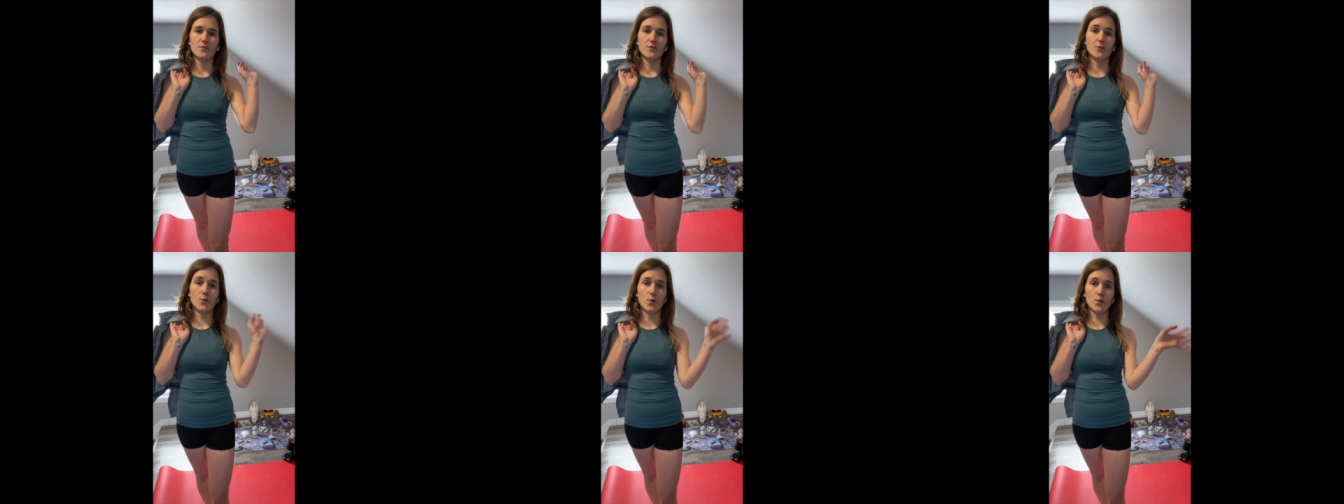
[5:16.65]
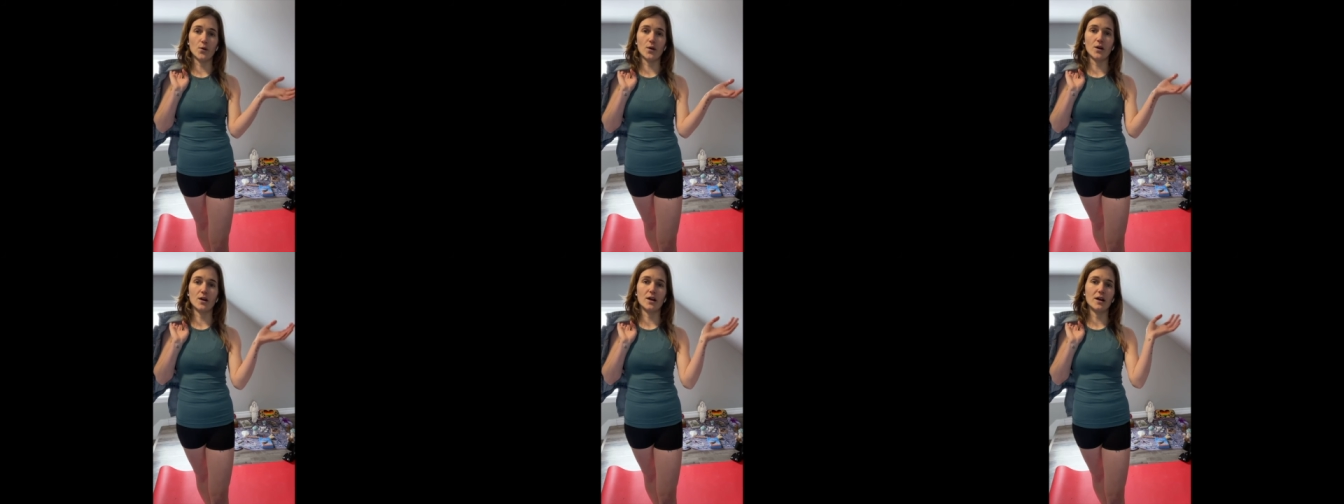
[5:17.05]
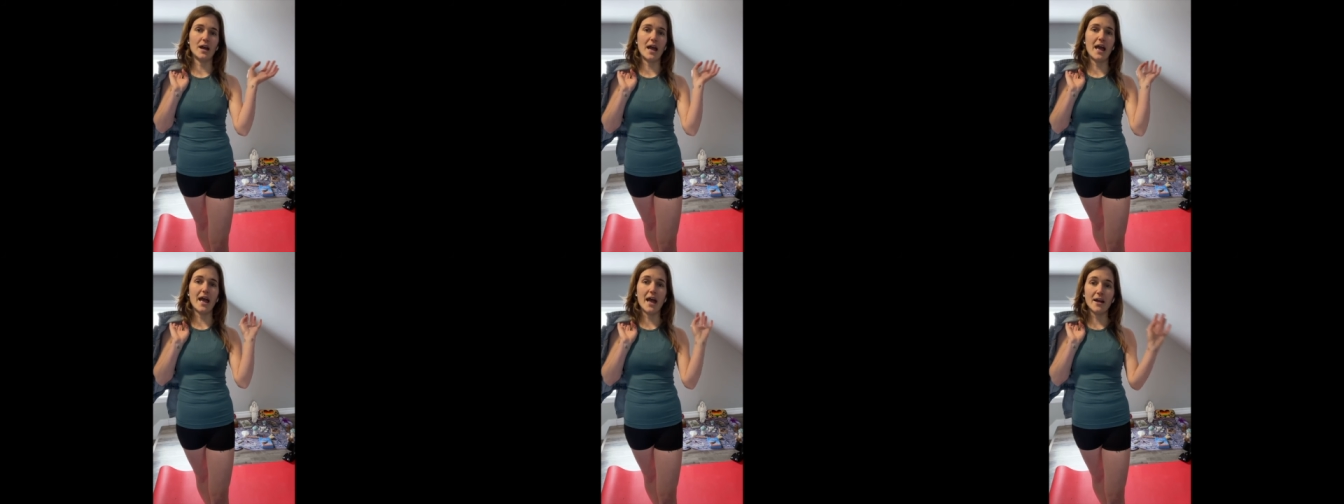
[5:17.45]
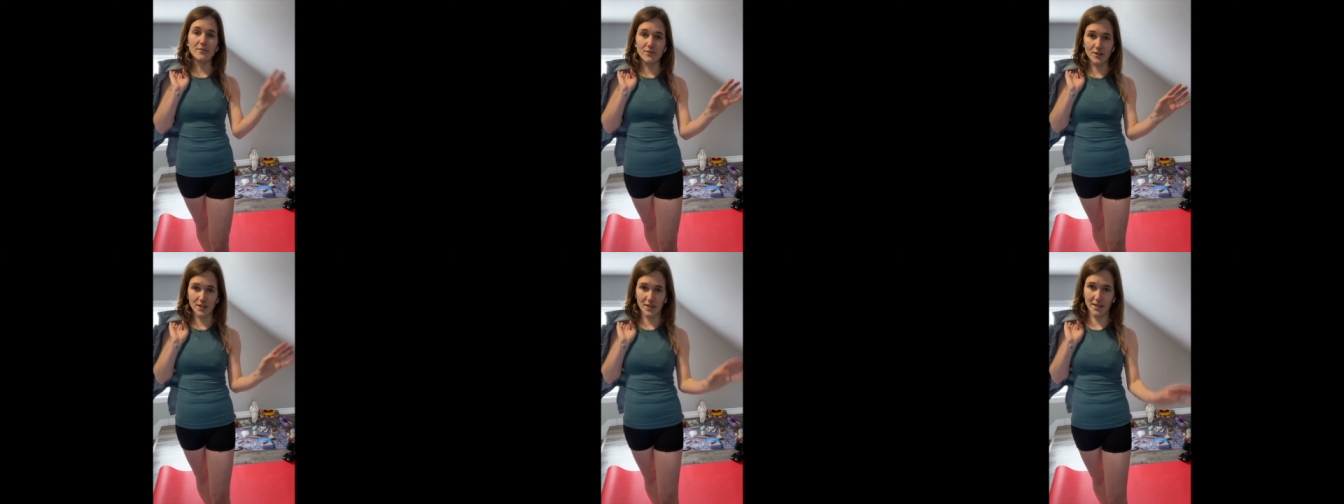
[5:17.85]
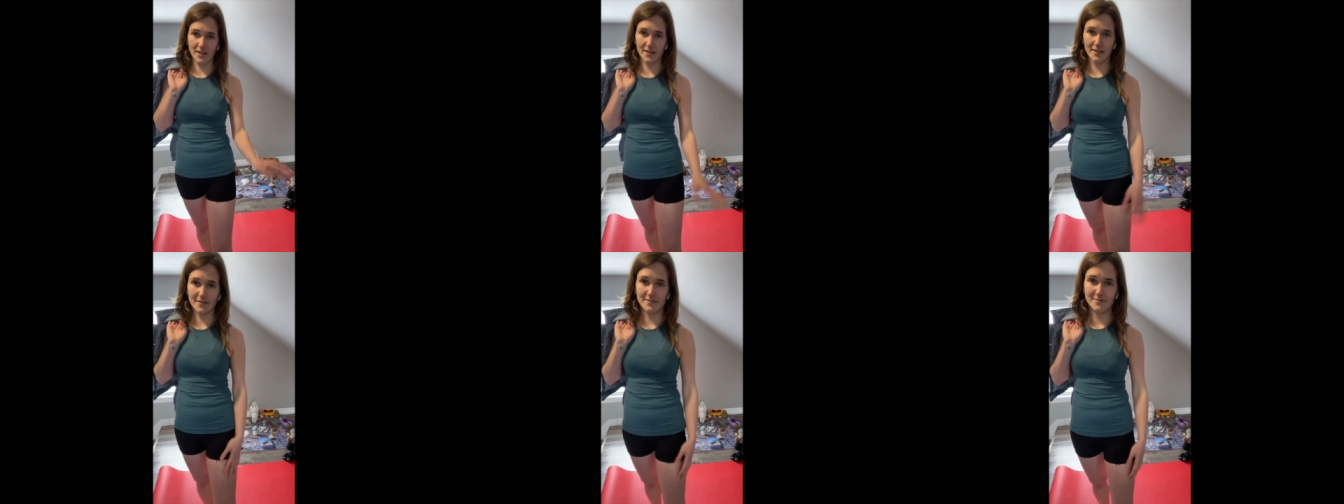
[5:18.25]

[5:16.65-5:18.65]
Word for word: for everything.